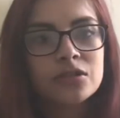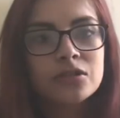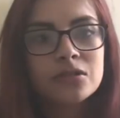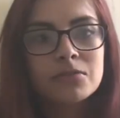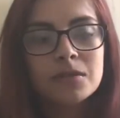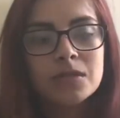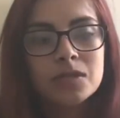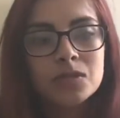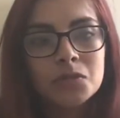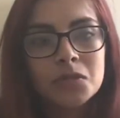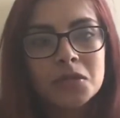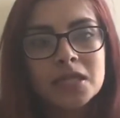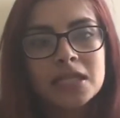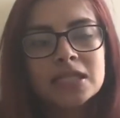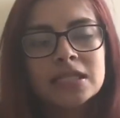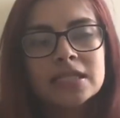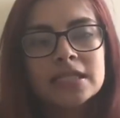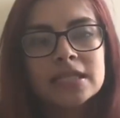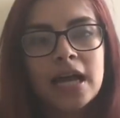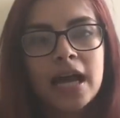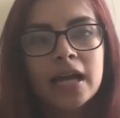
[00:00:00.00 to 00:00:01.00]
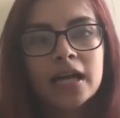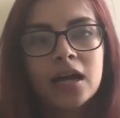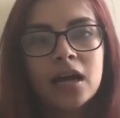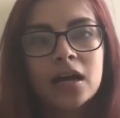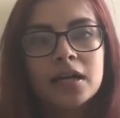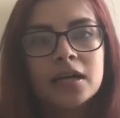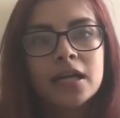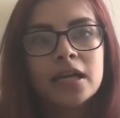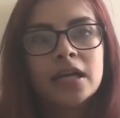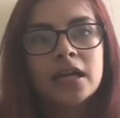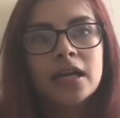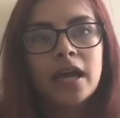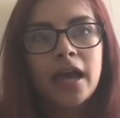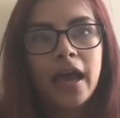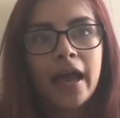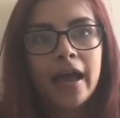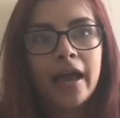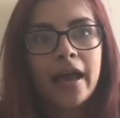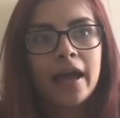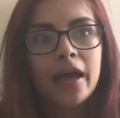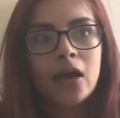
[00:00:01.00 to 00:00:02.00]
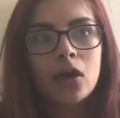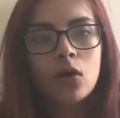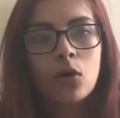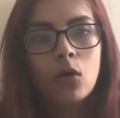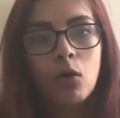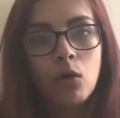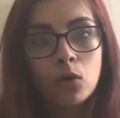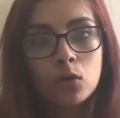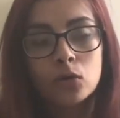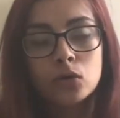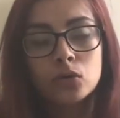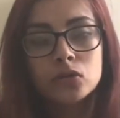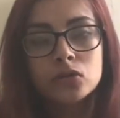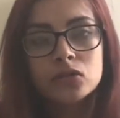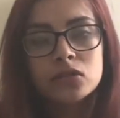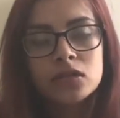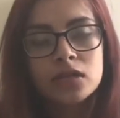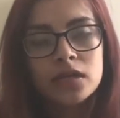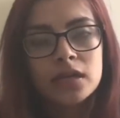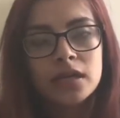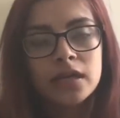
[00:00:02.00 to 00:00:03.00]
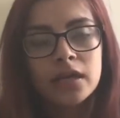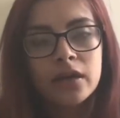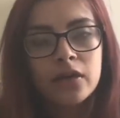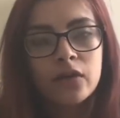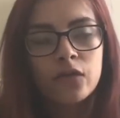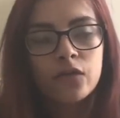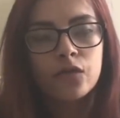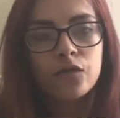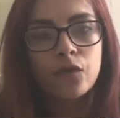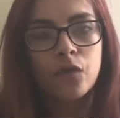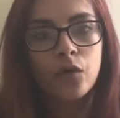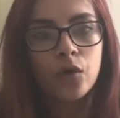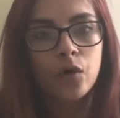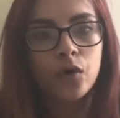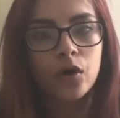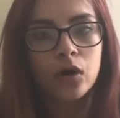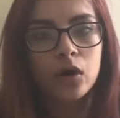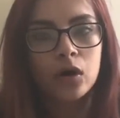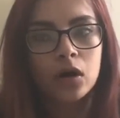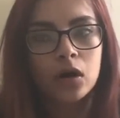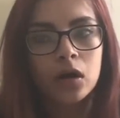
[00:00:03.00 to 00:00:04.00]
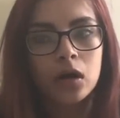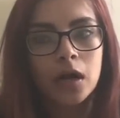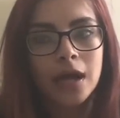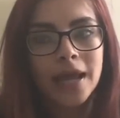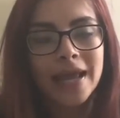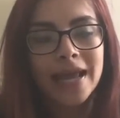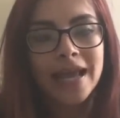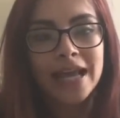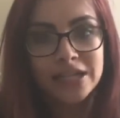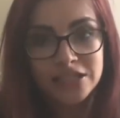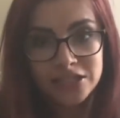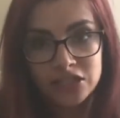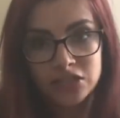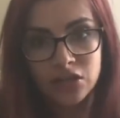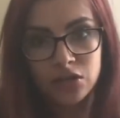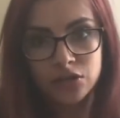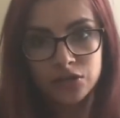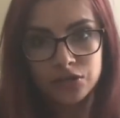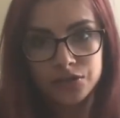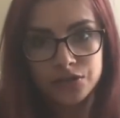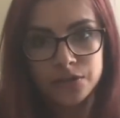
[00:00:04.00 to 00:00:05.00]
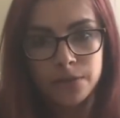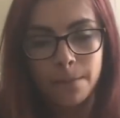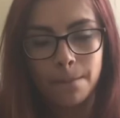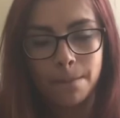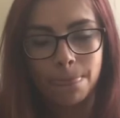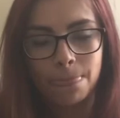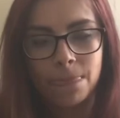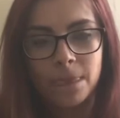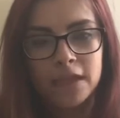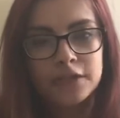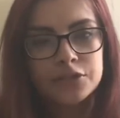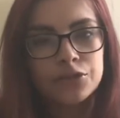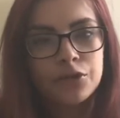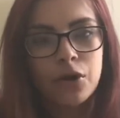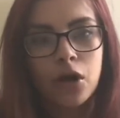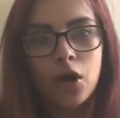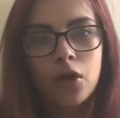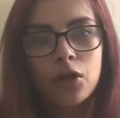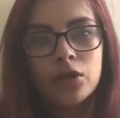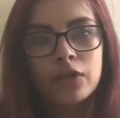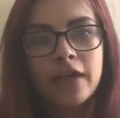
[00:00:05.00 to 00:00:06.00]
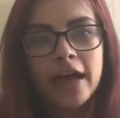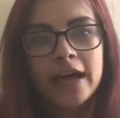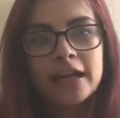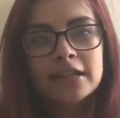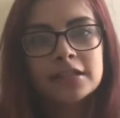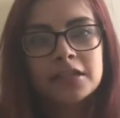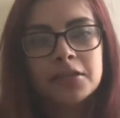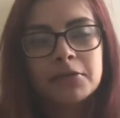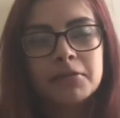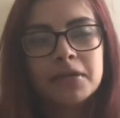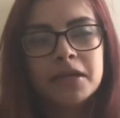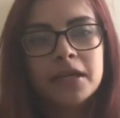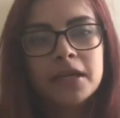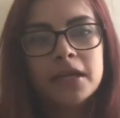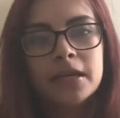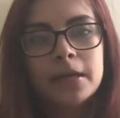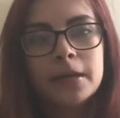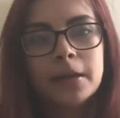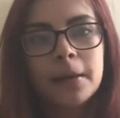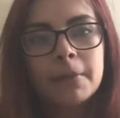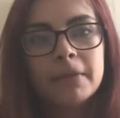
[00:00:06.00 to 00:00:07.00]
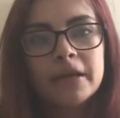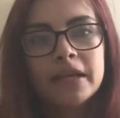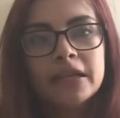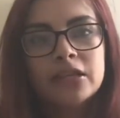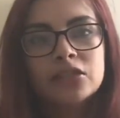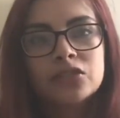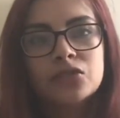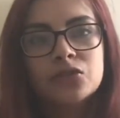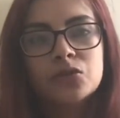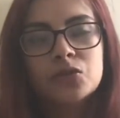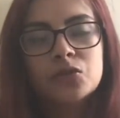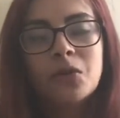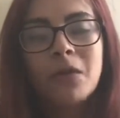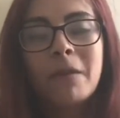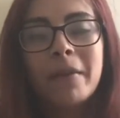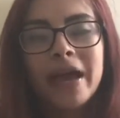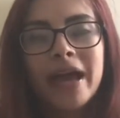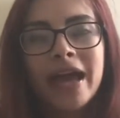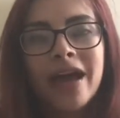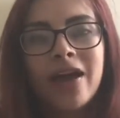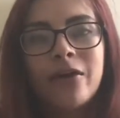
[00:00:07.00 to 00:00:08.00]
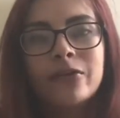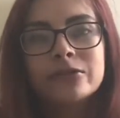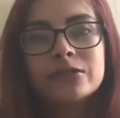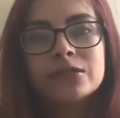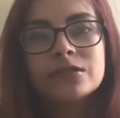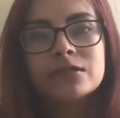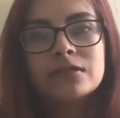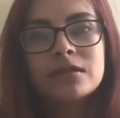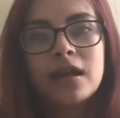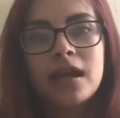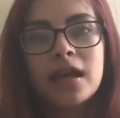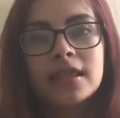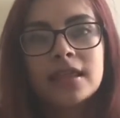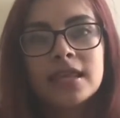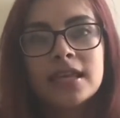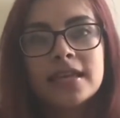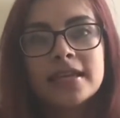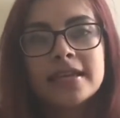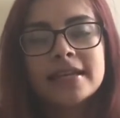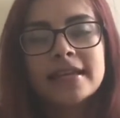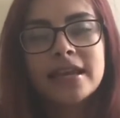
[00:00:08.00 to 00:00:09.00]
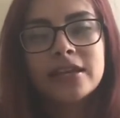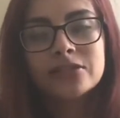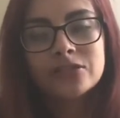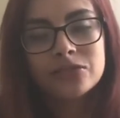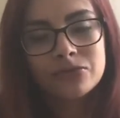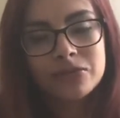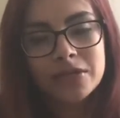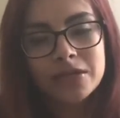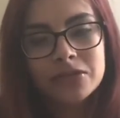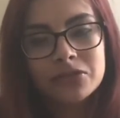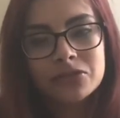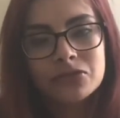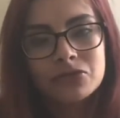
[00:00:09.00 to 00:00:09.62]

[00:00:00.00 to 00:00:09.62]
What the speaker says: Are going to be twins. I got it at Kohl's for $18. So all of that is going to be coming to my house, I think, next week.